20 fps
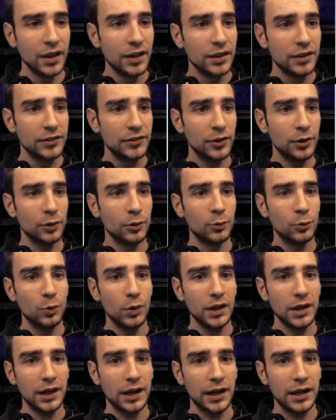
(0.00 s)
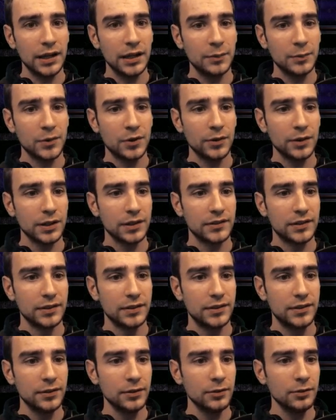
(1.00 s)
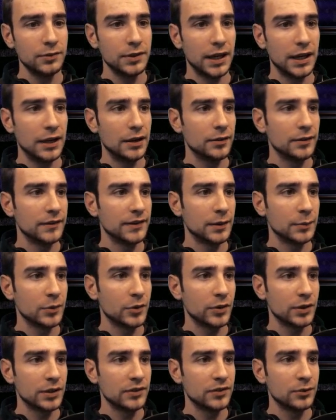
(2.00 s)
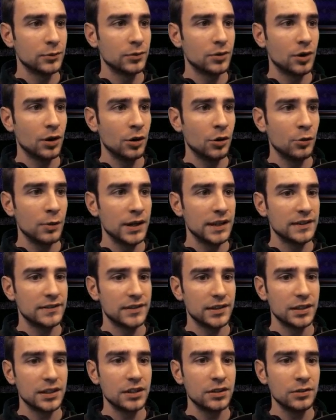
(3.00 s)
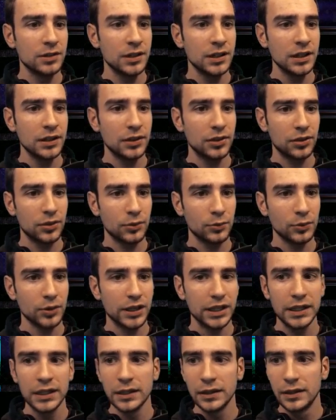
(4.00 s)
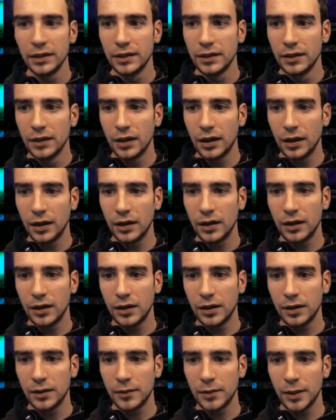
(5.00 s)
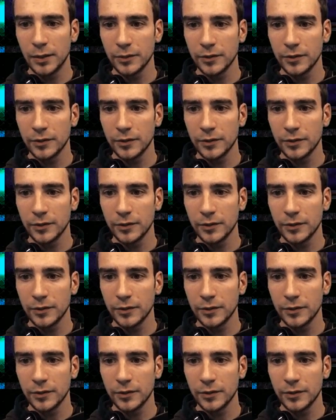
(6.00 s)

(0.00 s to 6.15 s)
so what I am going to do now is I'm going to go into Unity 3. Uh, I'm